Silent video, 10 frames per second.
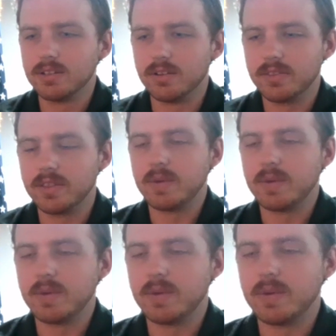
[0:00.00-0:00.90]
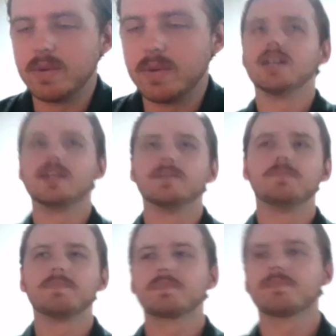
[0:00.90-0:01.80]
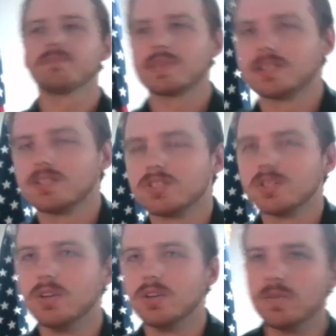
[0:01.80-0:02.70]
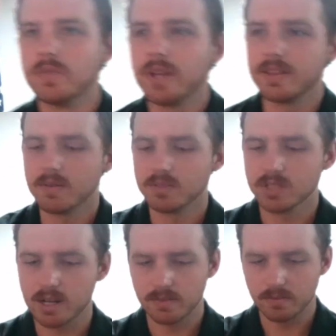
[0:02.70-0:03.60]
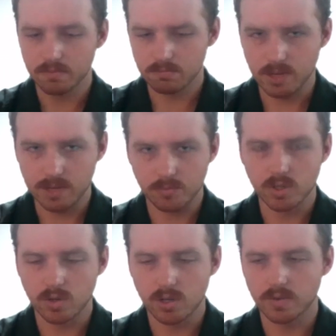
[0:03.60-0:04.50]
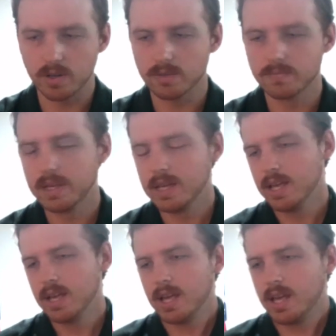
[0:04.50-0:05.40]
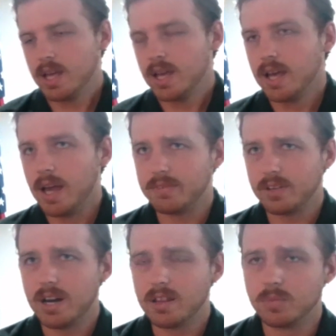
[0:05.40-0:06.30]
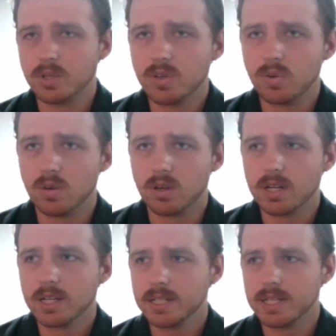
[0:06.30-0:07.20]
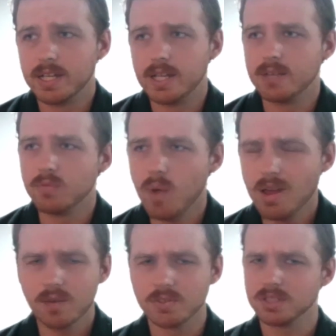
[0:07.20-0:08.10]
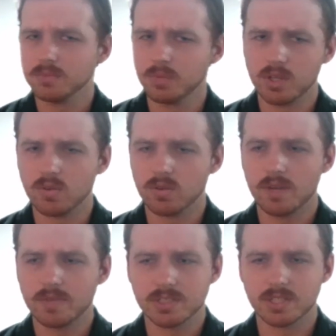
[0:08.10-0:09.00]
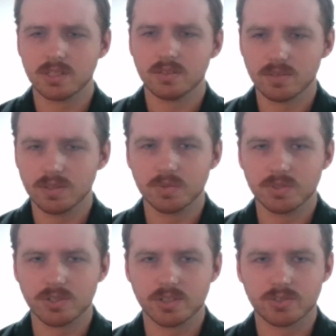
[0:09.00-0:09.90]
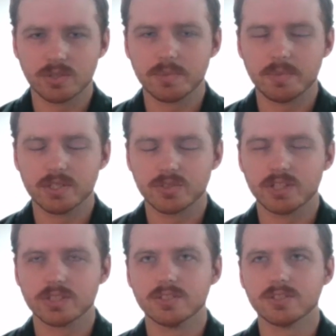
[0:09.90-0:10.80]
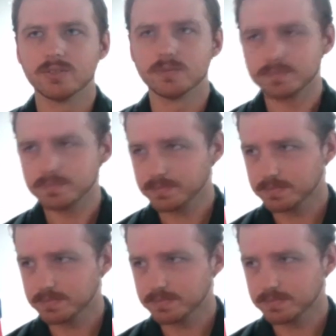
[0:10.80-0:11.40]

don't think we have time for that today. So that was kind of my Marine Corps career. After I got out of the Marine Corps, and while I was in the Marine Corps, obviously it was during the Trump administration, so